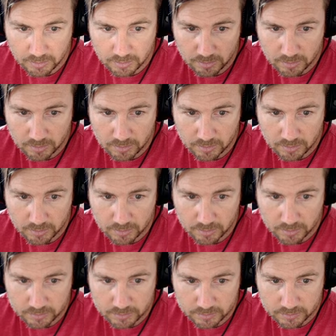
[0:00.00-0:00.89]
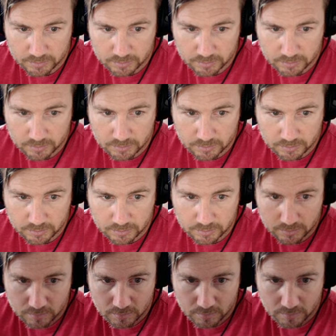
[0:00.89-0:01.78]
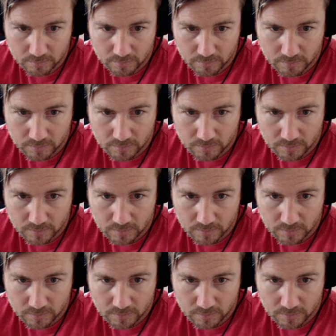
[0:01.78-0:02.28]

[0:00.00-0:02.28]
(silence)